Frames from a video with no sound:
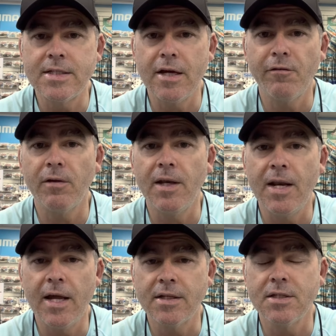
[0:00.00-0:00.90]
definitely
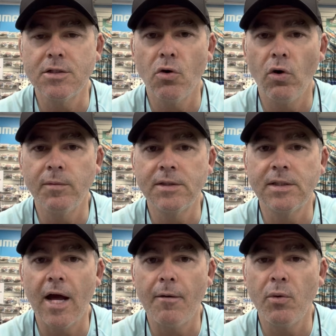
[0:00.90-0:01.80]
now's the time to
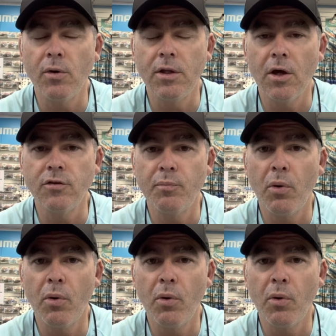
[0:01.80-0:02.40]
start putting those